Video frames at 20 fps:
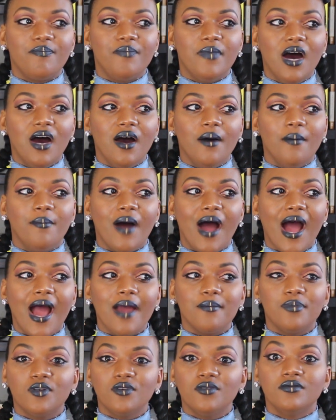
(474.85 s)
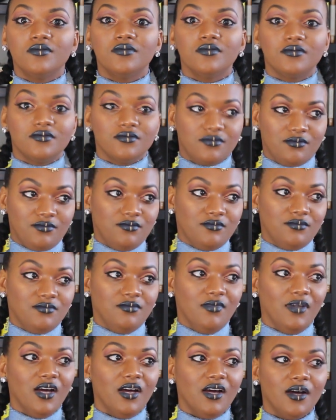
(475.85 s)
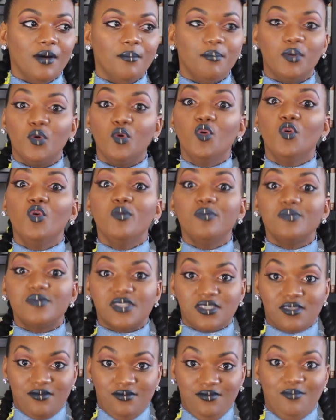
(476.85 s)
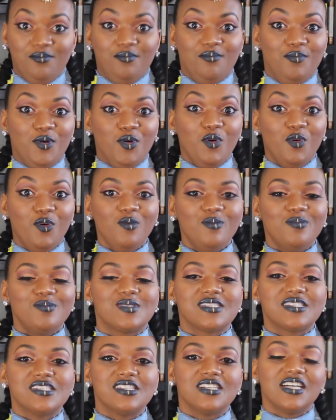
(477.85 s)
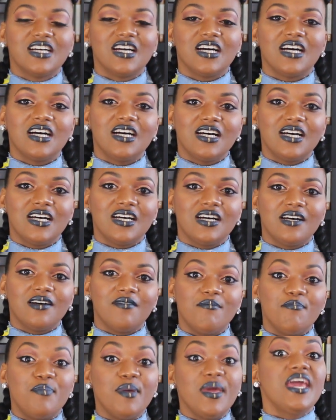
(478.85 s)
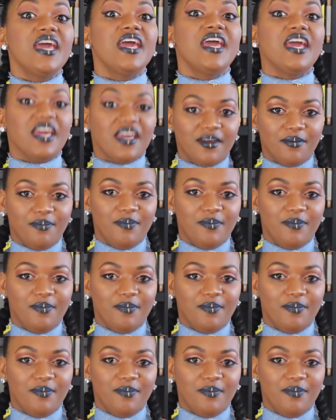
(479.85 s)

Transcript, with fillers: uh, Bible, uh, boobs, boobs, uh, big,